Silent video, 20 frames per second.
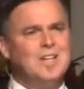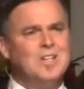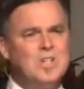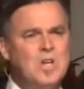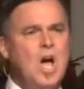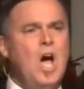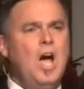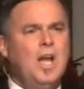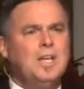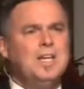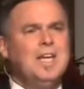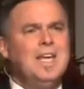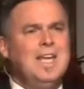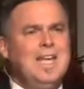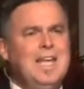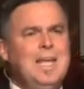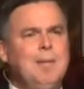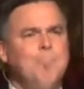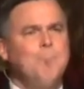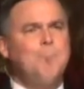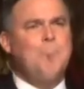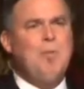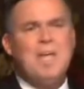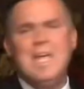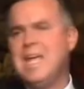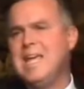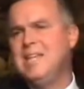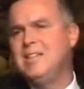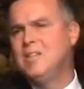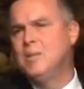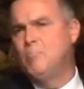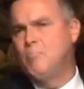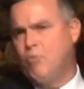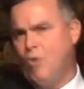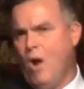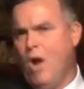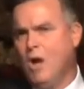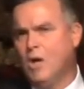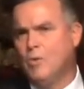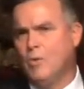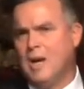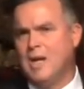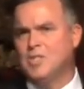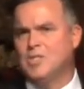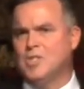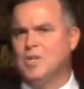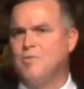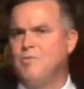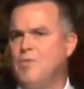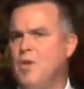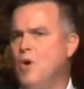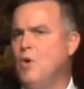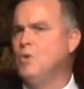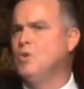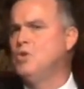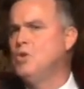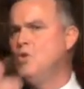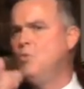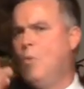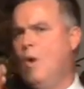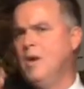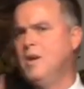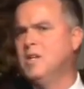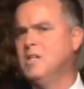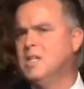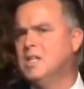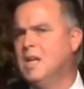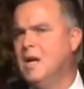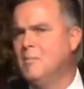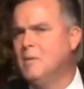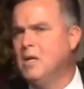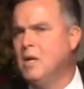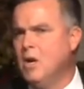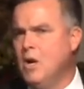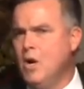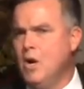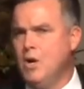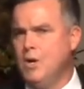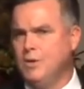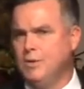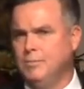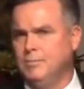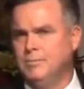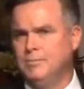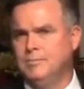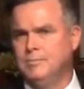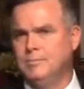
not impede the progress of those who wanted to come and learn.